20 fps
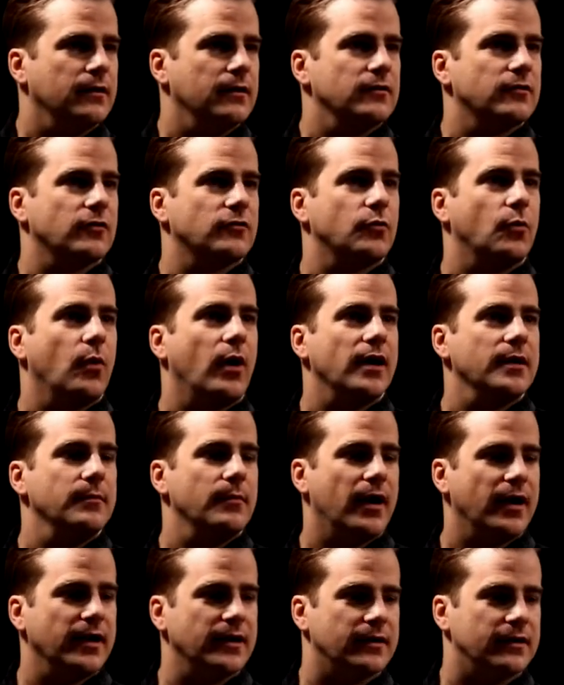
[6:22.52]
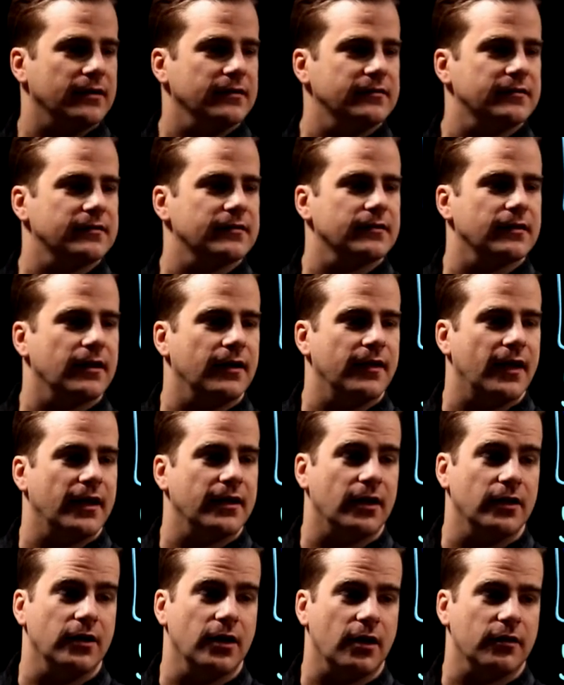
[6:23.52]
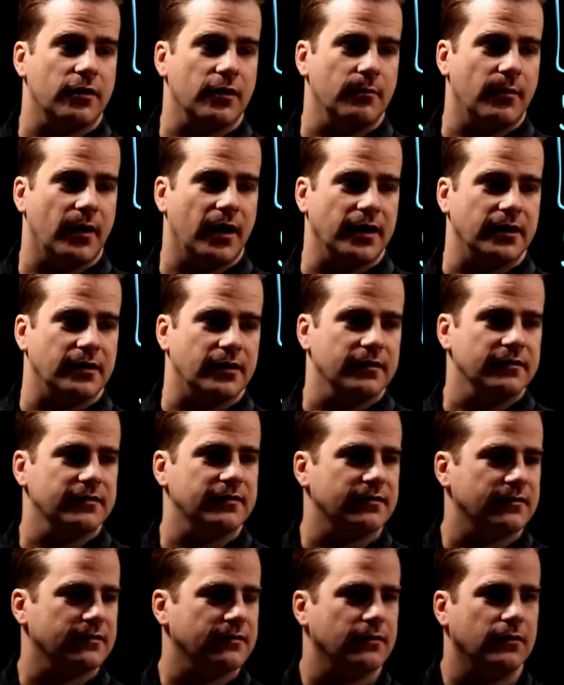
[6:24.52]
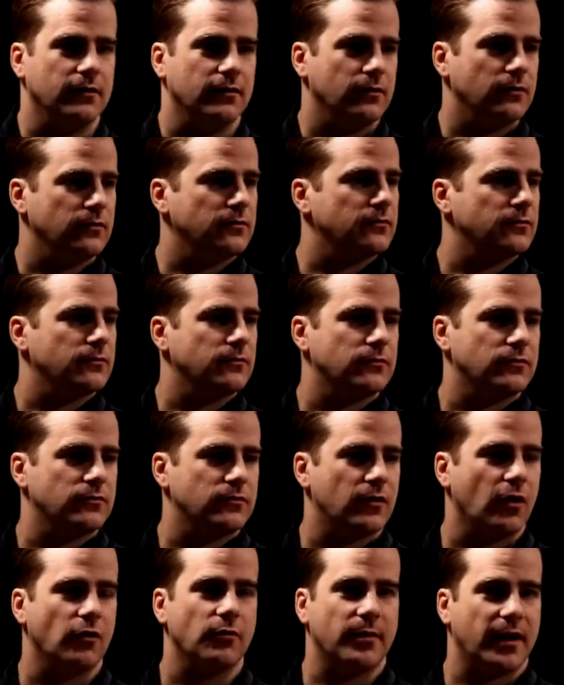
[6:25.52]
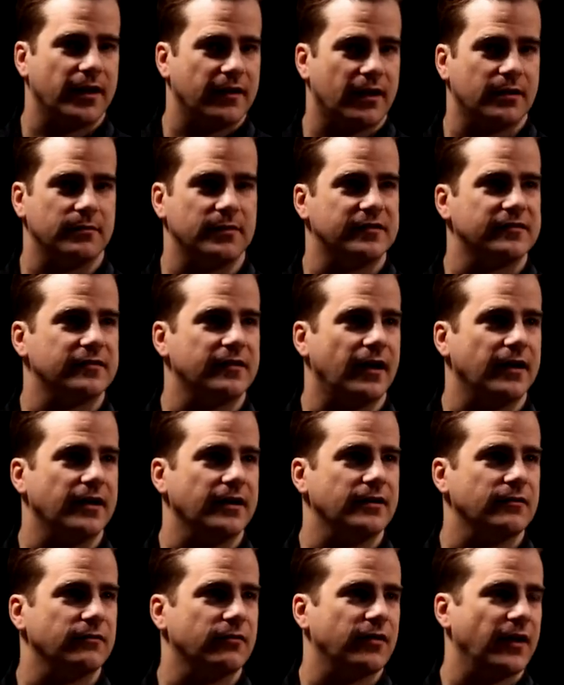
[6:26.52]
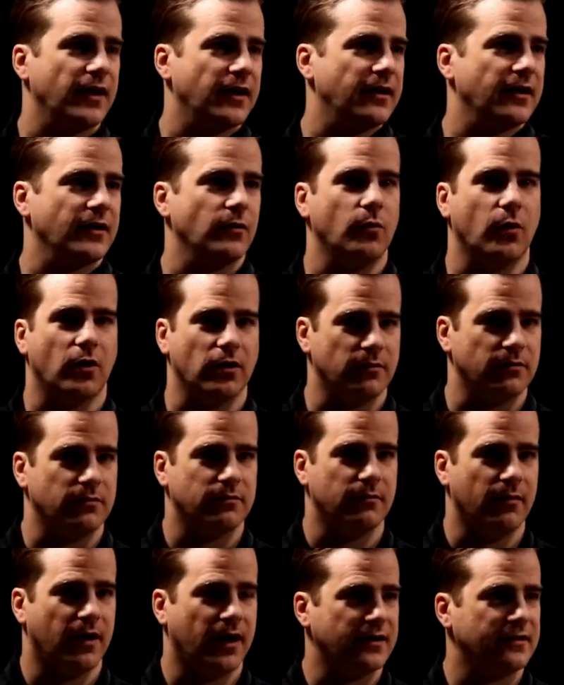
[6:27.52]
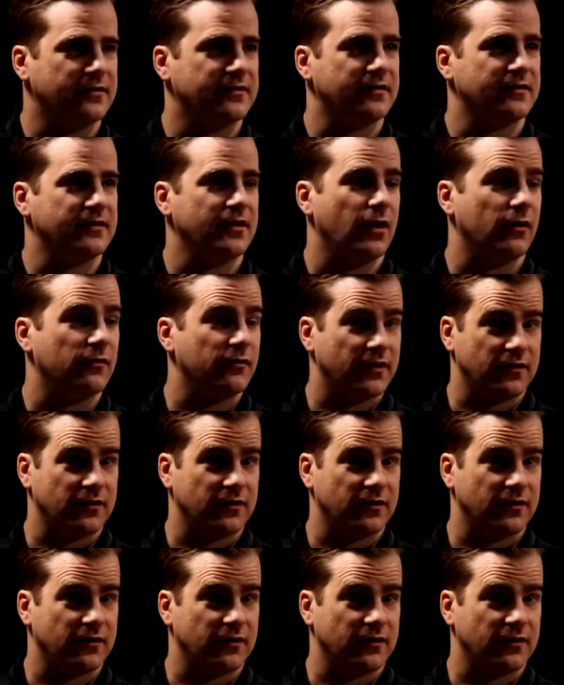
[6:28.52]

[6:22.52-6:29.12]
So it's y minus and then another minus don't make that mistake of thinking one minus is enough.